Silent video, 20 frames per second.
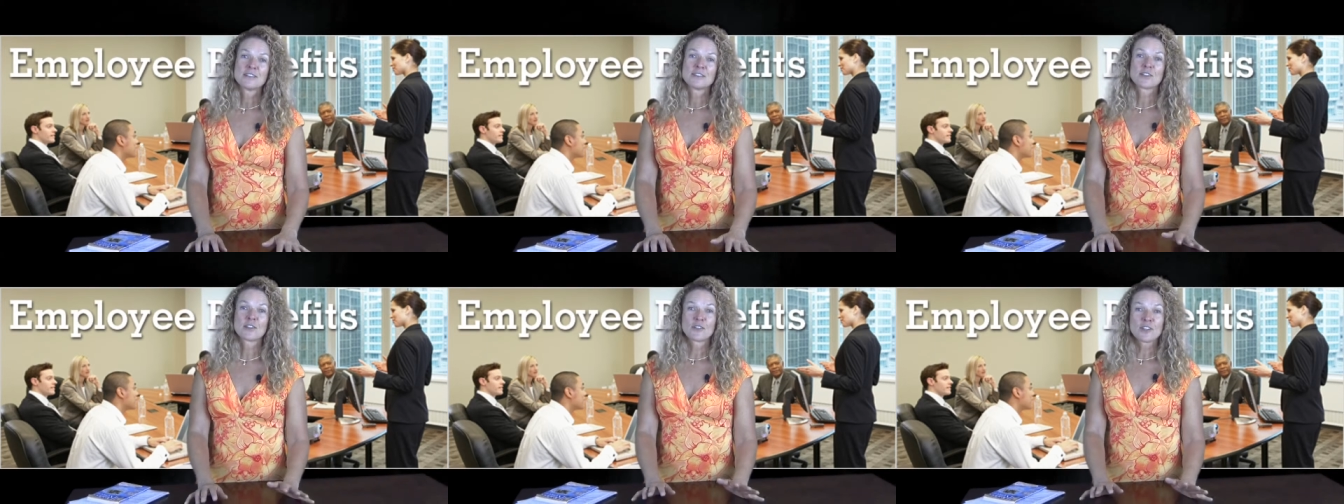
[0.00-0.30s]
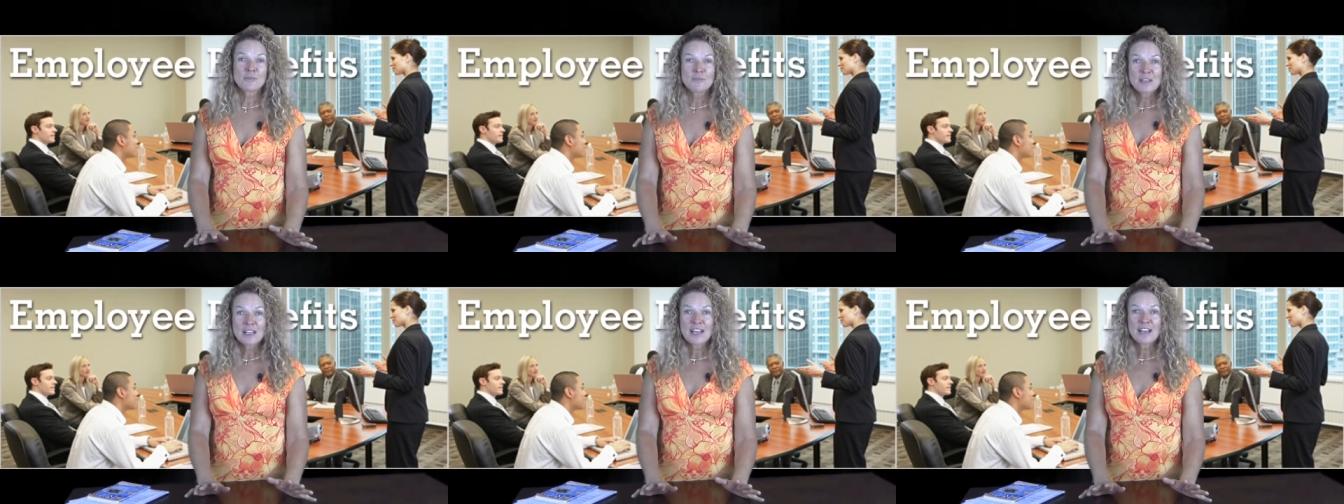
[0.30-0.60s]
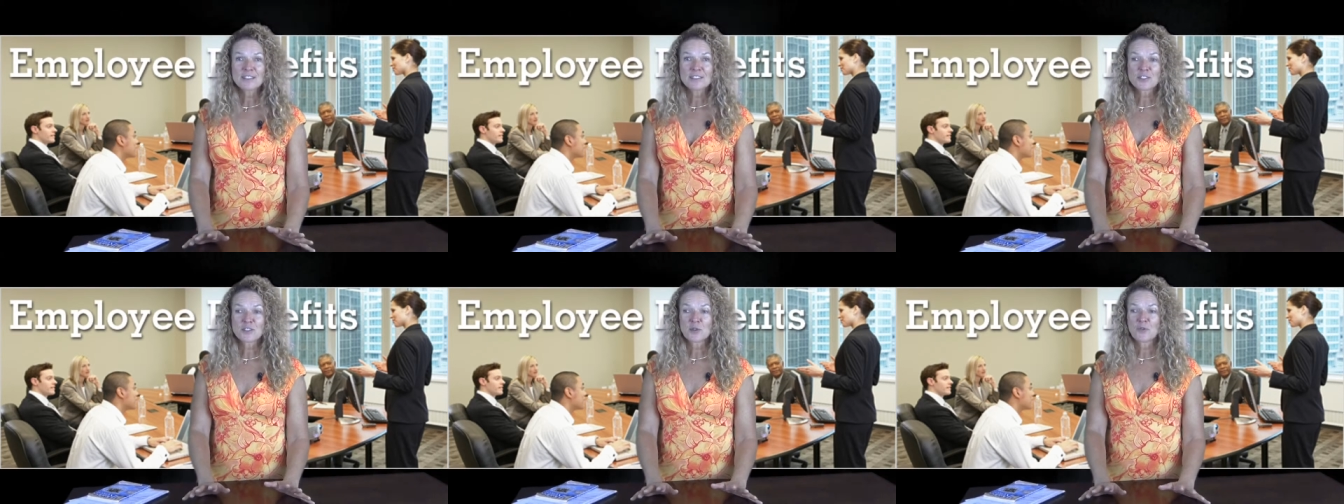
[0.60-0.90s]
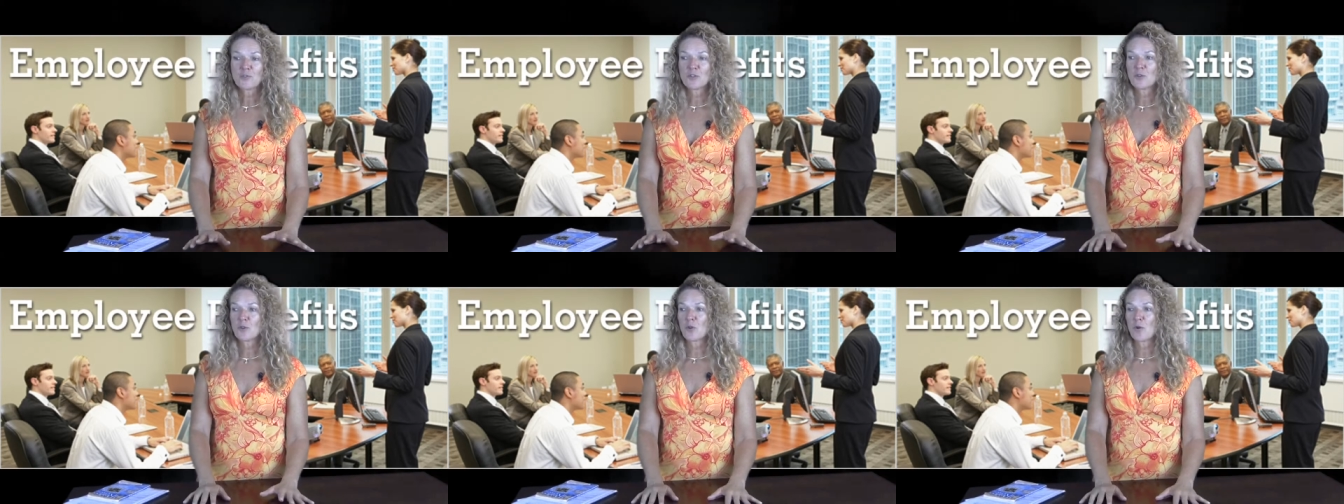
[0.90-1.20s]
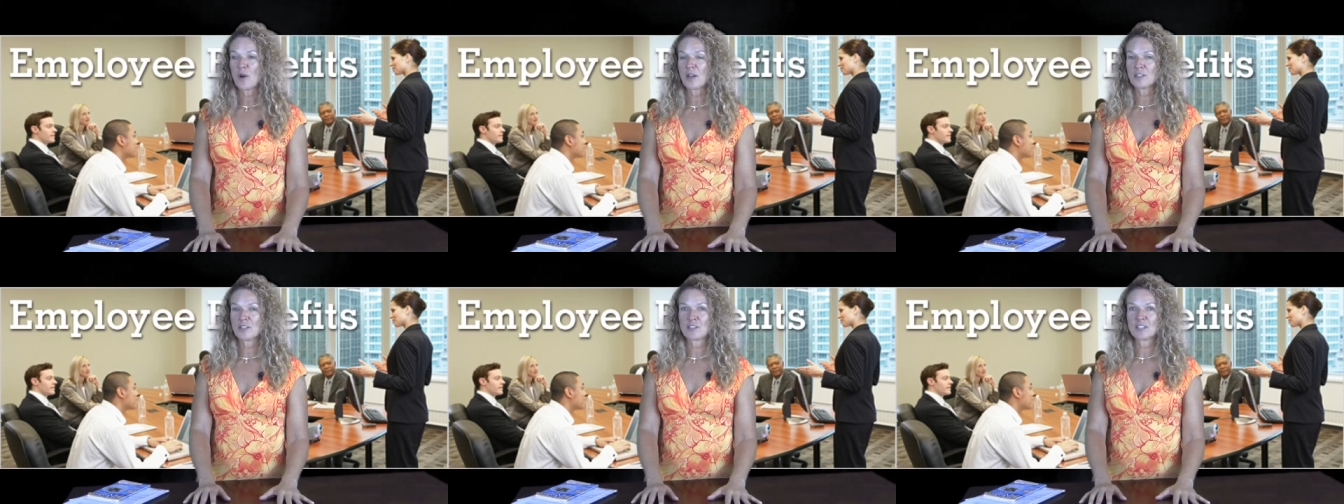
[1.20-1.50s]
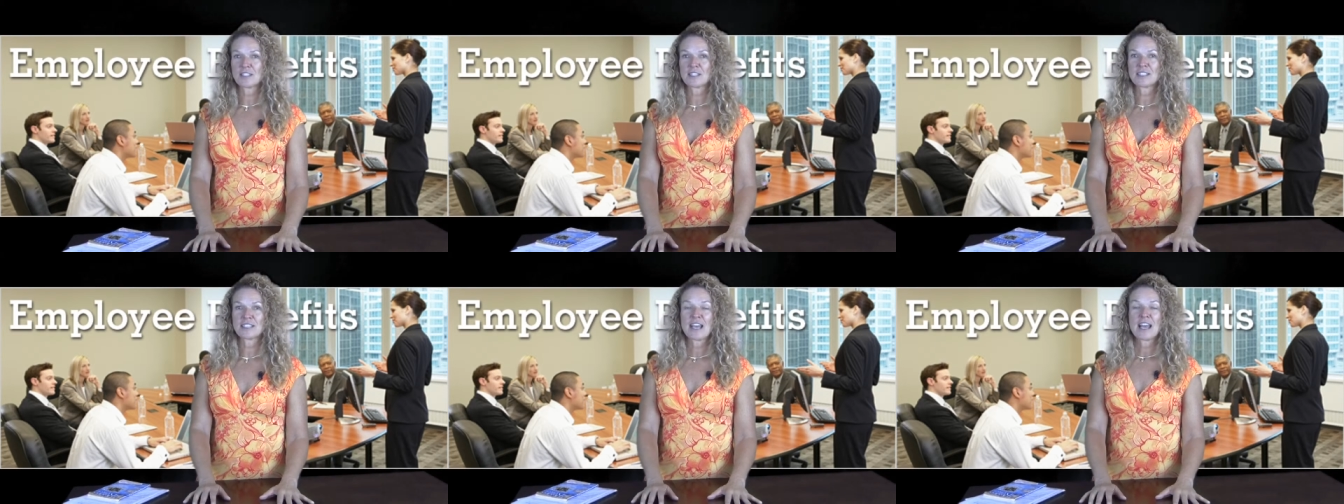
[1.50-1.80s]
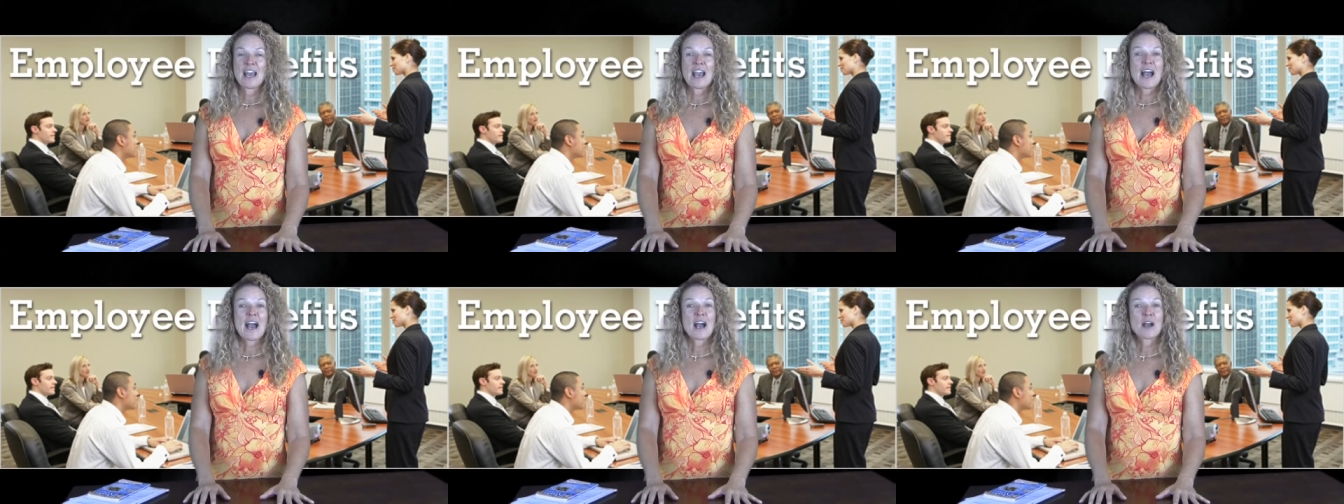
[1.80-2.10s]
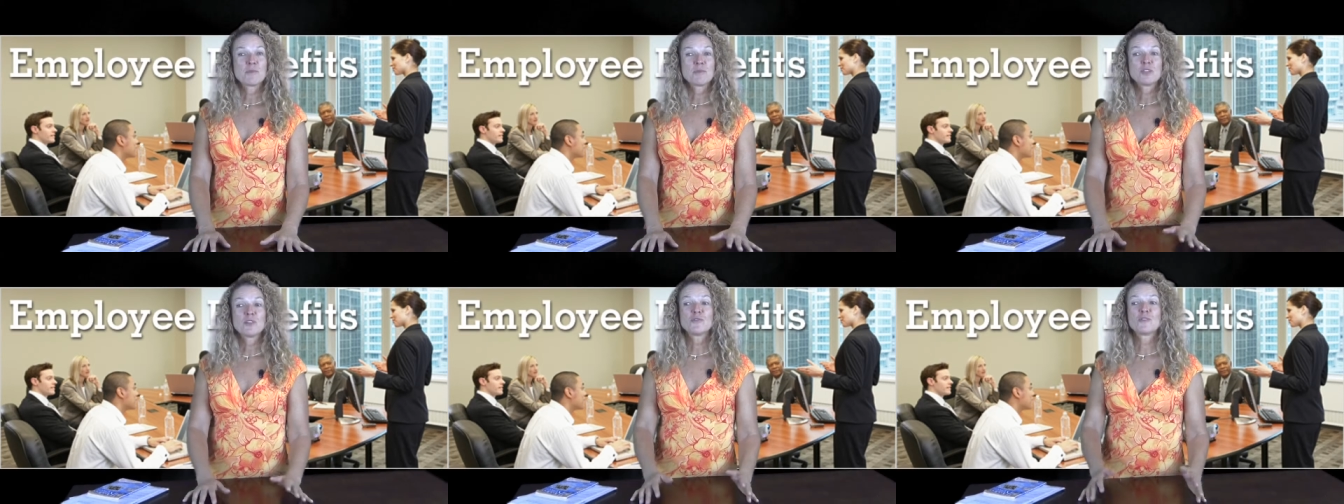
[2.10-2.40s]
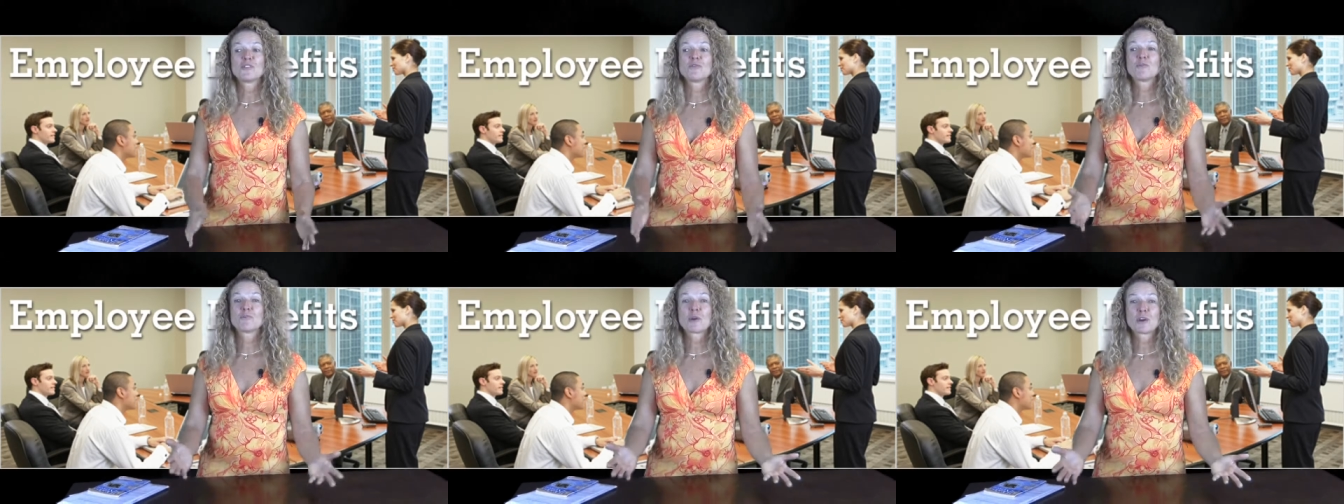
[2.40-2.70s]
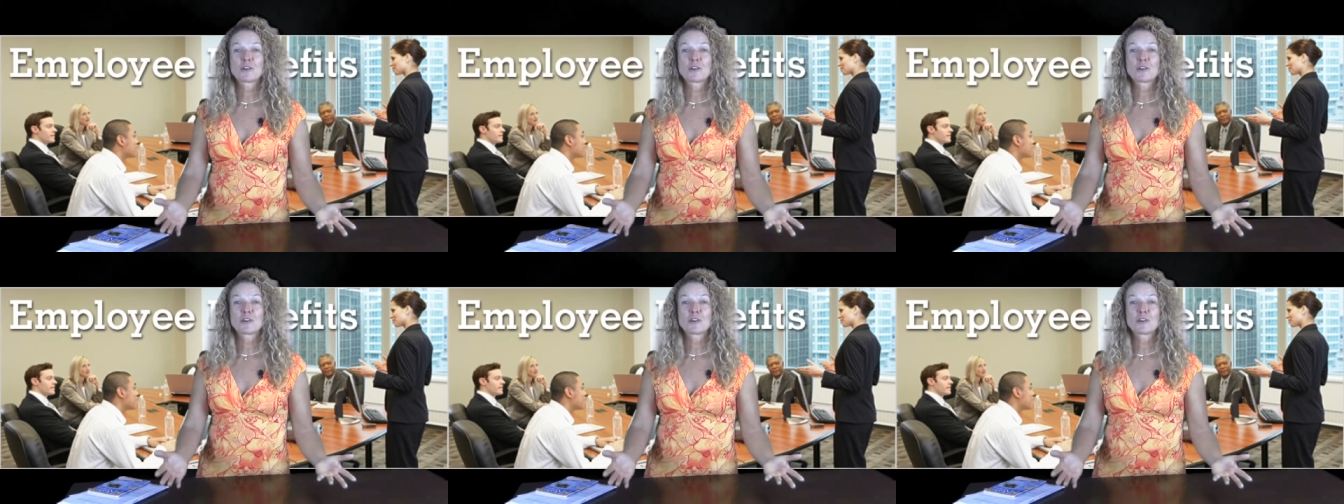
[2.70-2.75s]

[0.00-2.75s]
So let me ask you a few questions. How many of you have